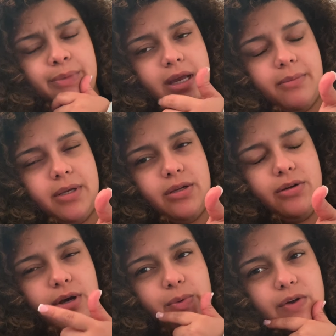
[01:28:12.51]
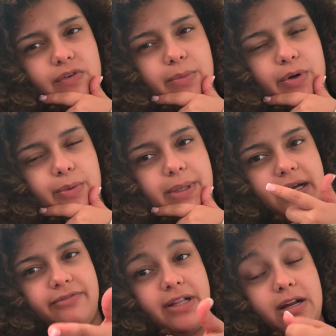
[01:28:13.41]
I mean, you know I work from home, but I
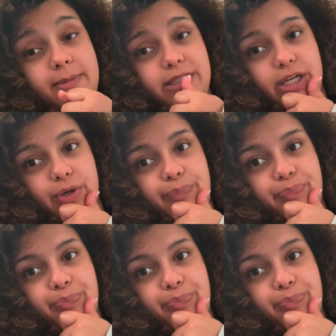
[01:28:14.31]
fell out of my chair.